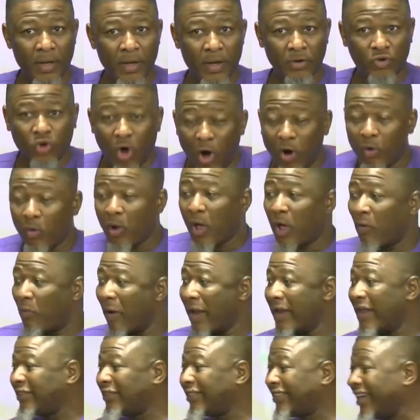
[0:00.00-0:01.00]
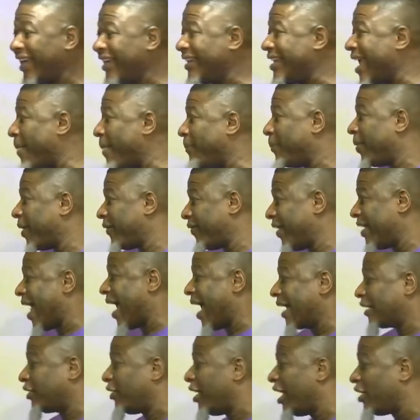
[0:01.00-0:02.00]
So when he said they are behaving
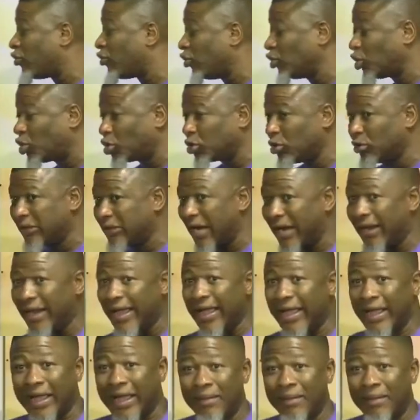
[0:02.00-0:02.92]
like little children,